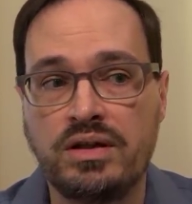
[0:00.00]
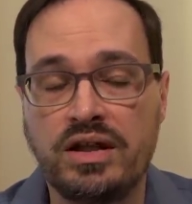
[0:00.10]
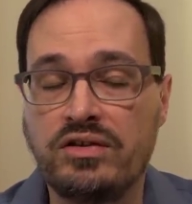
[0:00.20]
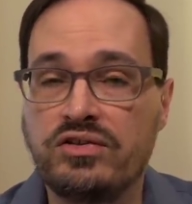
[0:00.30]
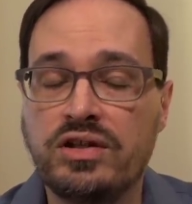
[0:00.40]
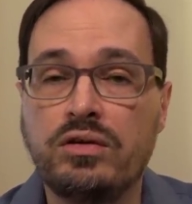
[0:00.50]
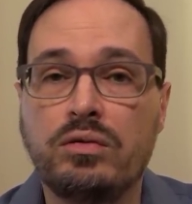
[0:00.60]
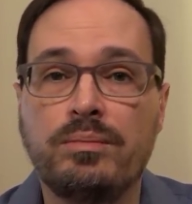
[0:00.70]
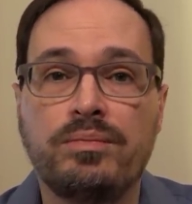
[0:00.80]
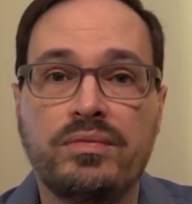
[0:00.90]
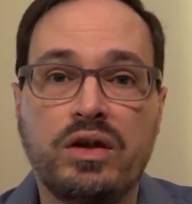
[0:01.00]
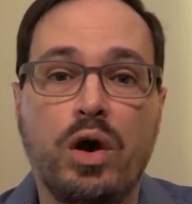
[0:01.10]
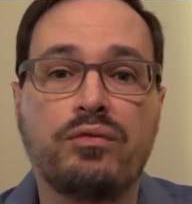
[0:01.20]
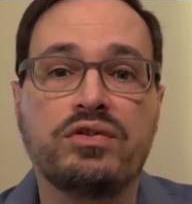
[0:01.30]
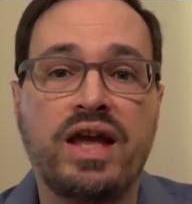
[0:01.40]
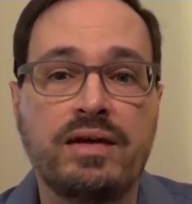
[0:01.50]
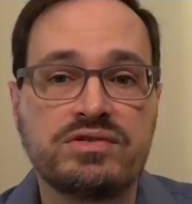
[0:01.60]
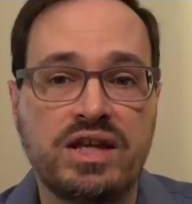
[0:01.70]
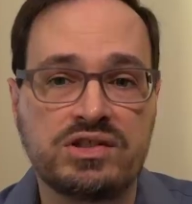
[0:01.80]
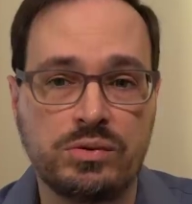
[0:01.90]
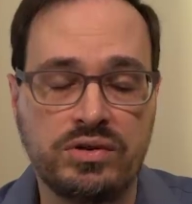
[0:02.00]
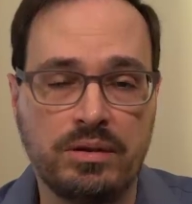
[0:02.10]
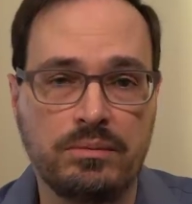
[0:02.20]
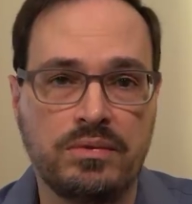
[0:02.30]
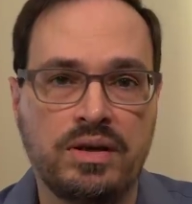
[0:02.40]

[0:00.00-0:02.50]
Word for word: until they offered to have sex with him,